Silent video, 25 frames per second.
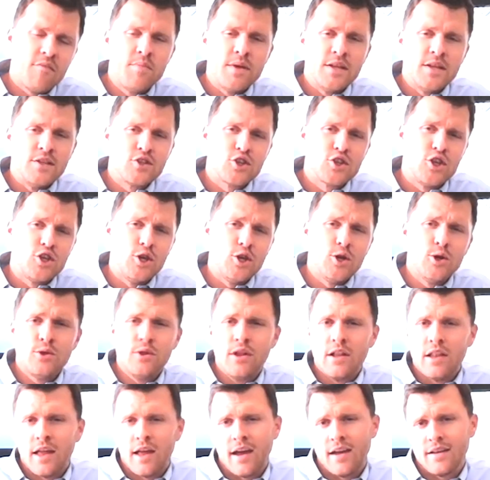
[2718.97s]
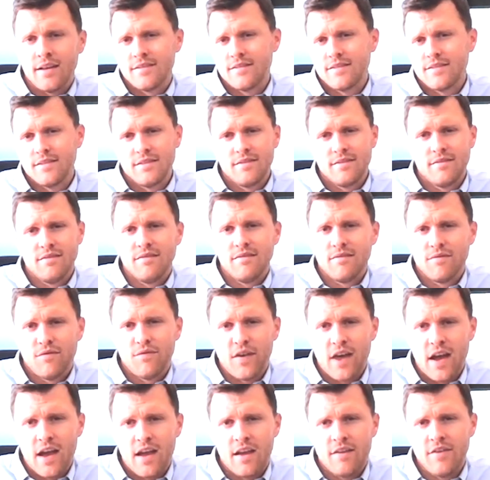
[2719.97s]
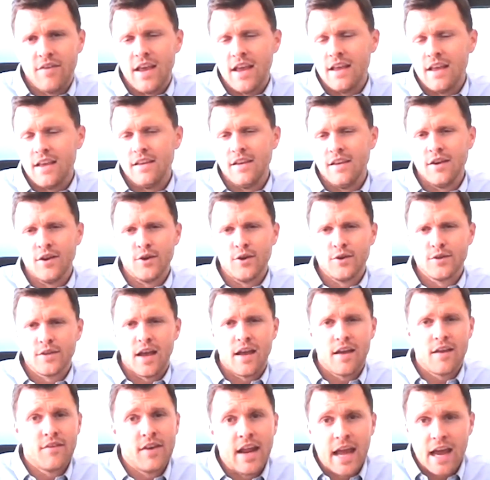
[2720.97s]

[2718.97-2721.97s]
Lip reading: I've been skewed the last 5-8 years.